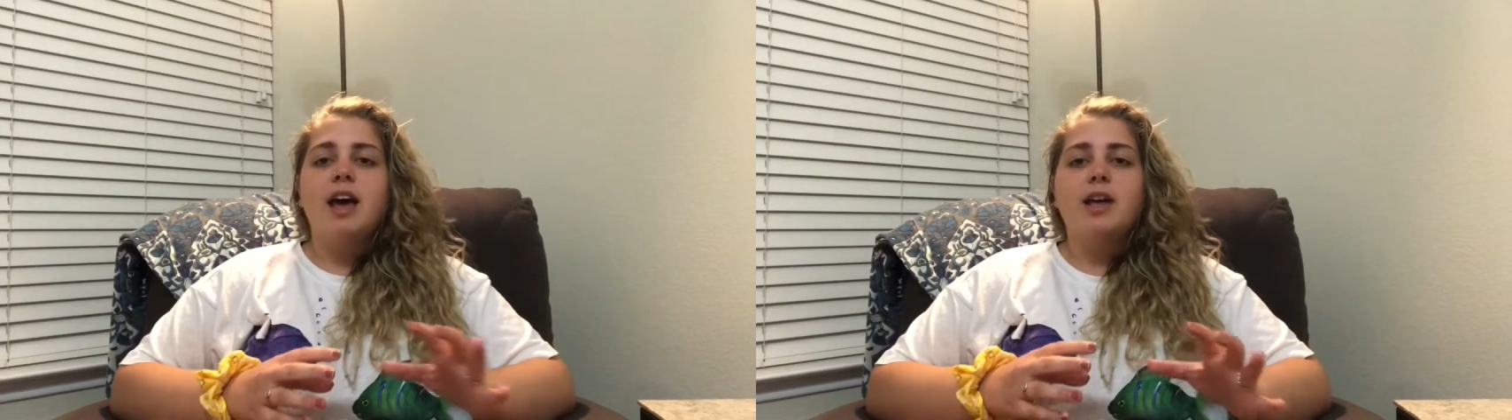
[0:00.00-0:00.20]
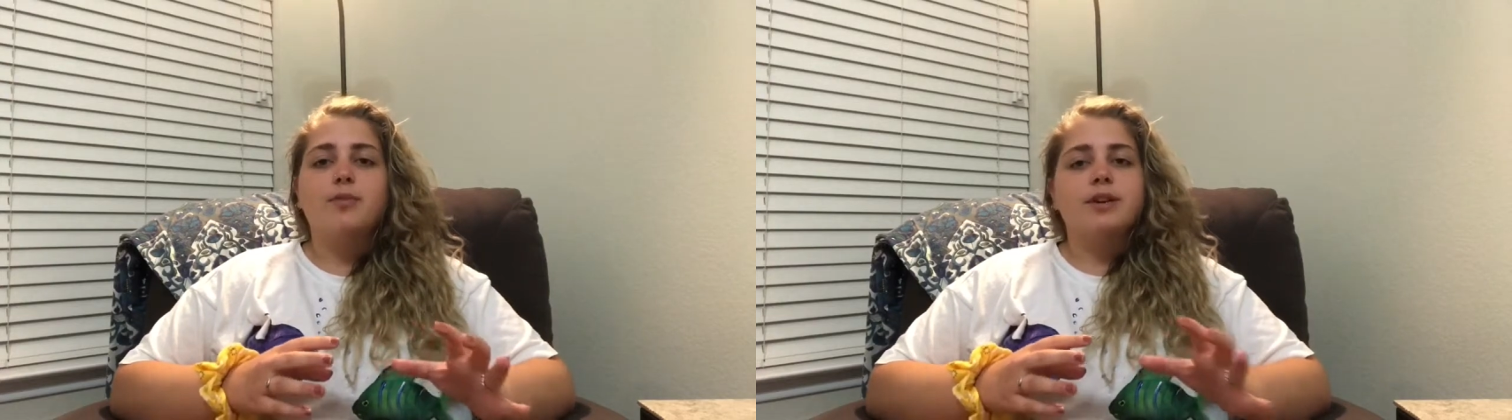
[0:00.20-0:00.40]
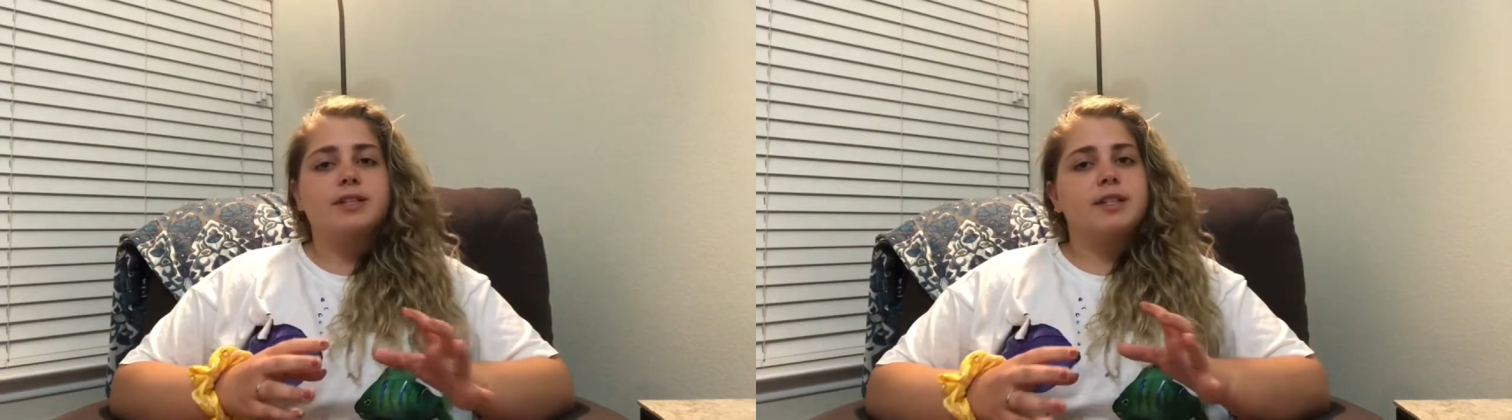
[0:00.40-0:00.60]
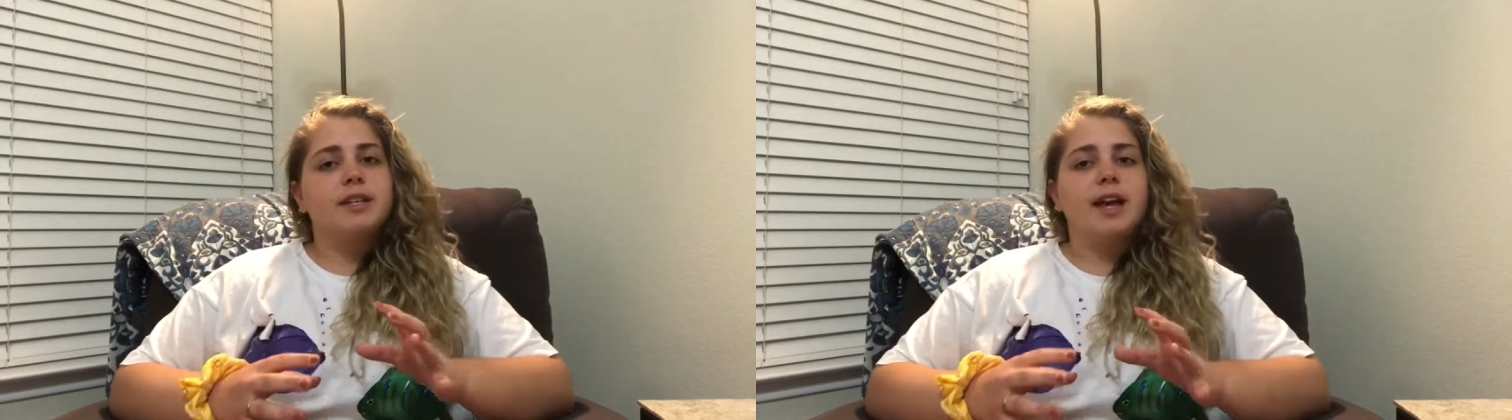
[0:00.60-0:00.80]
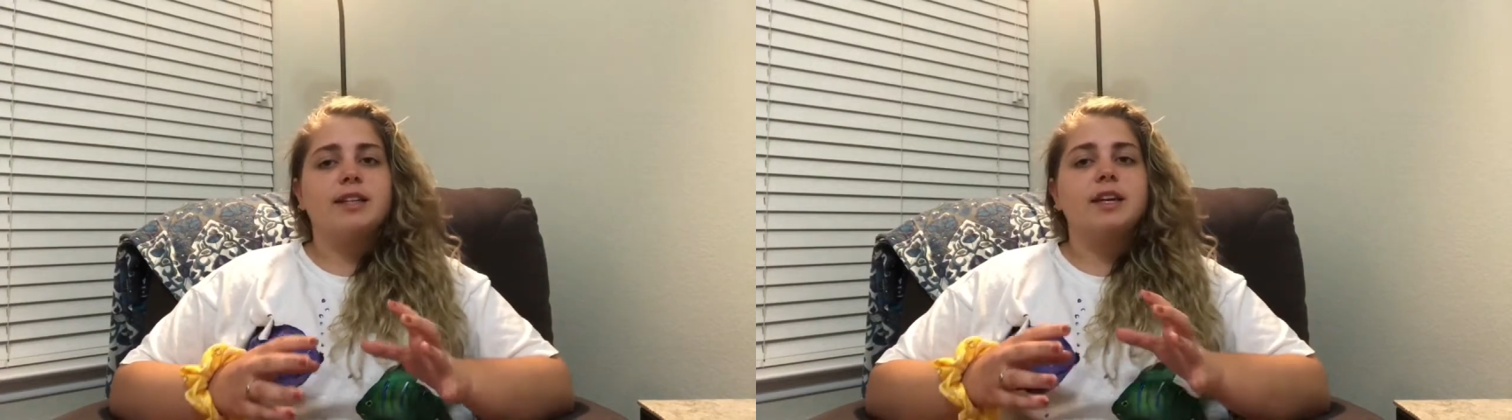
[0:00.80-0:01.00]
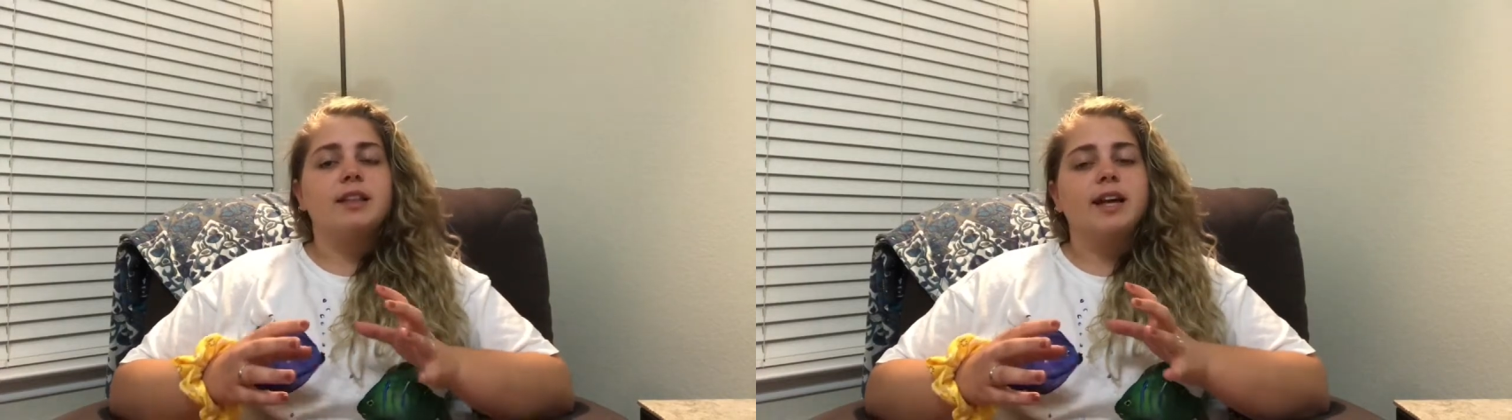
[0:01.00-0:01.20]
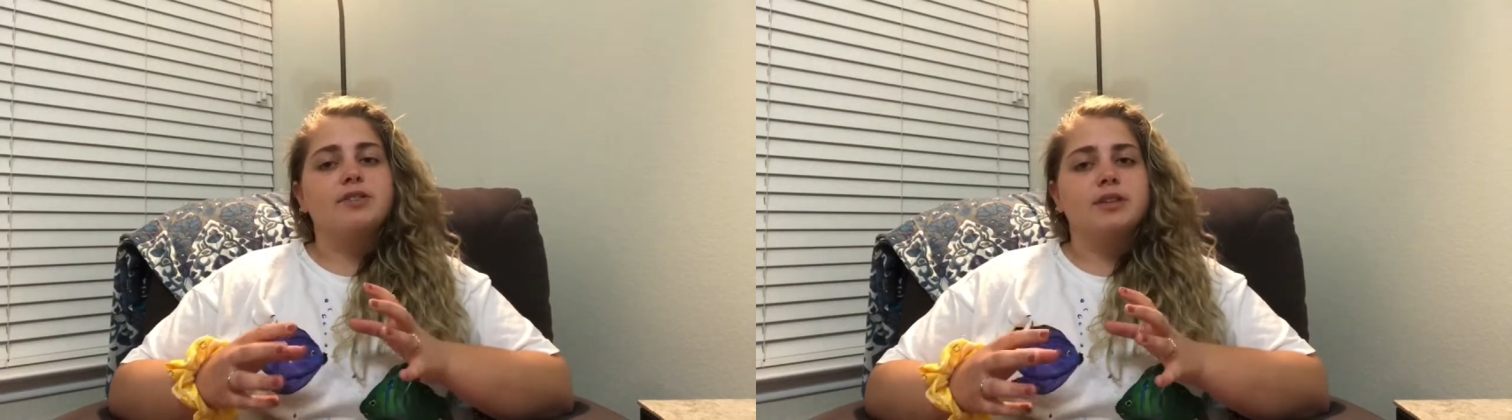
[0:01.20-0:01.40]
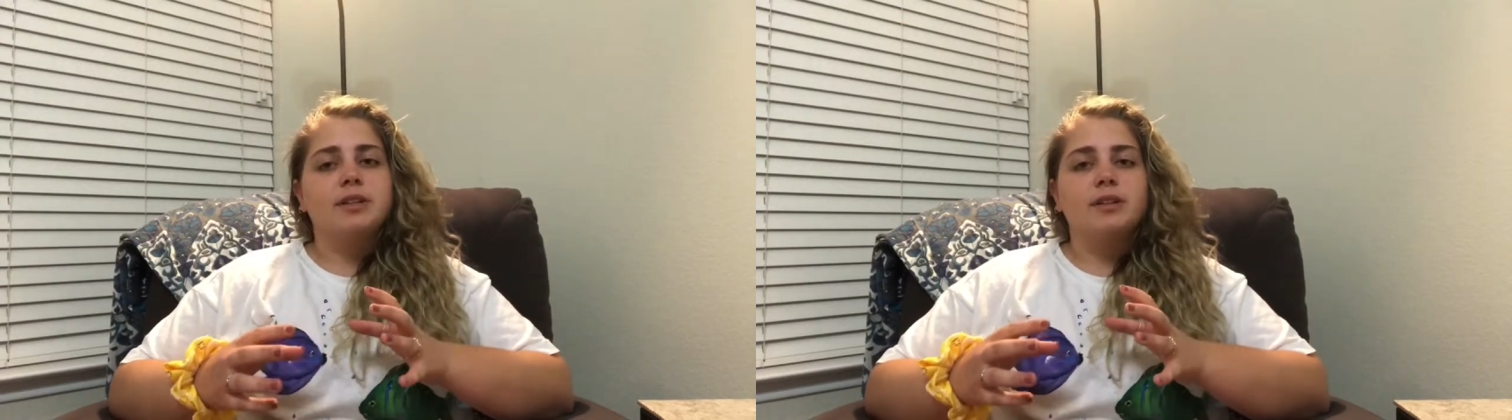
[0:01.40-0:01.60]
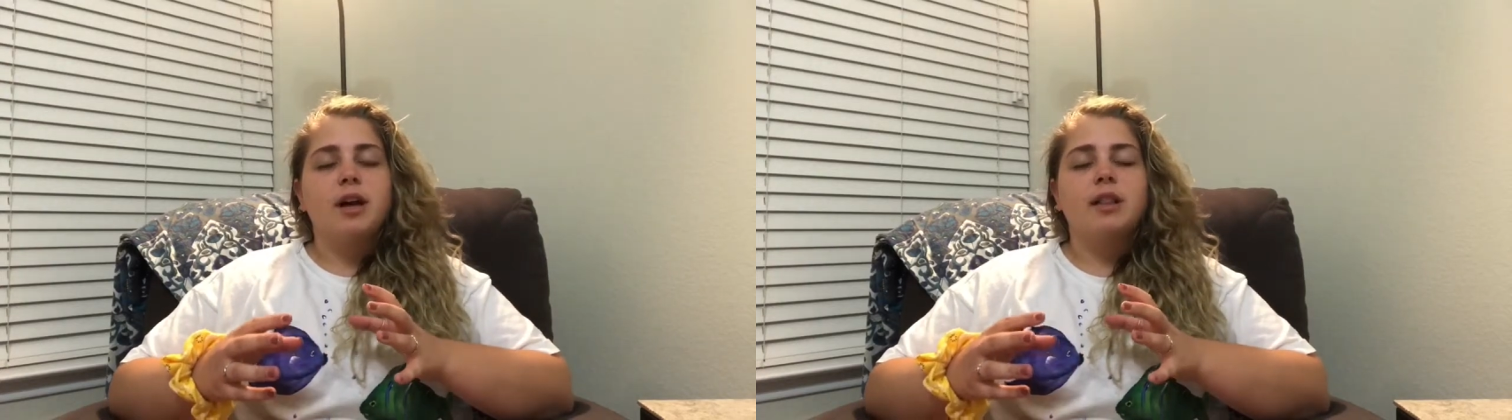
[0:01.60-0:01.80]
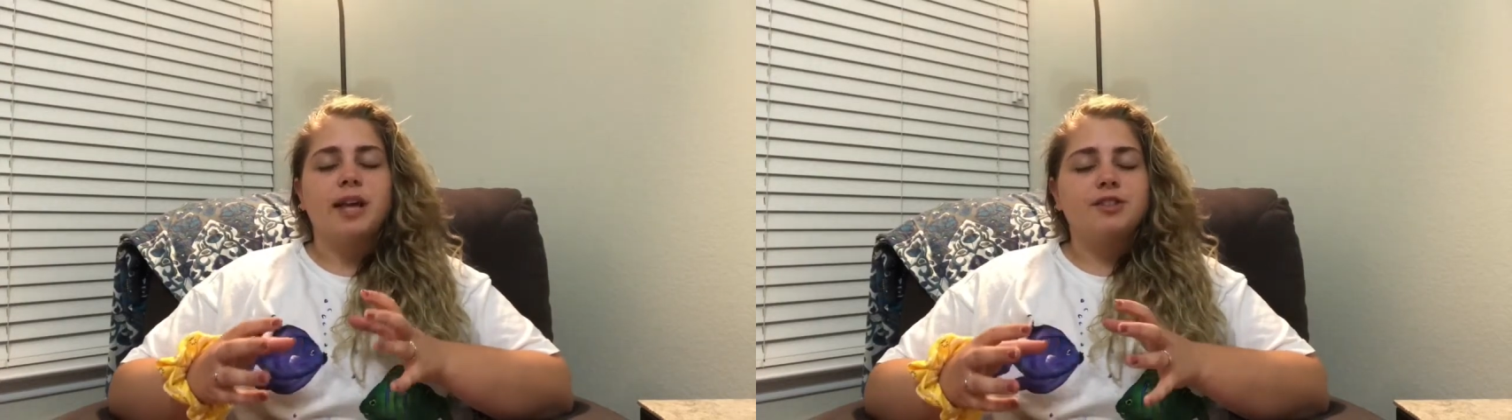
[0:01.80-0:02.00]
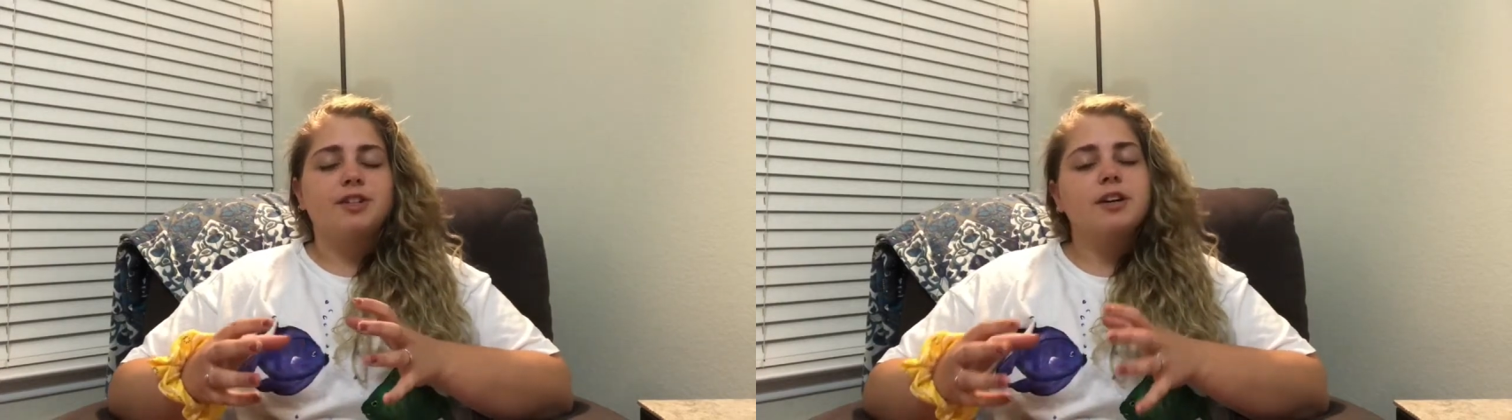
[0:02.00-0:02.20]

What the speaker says: and works to detect electric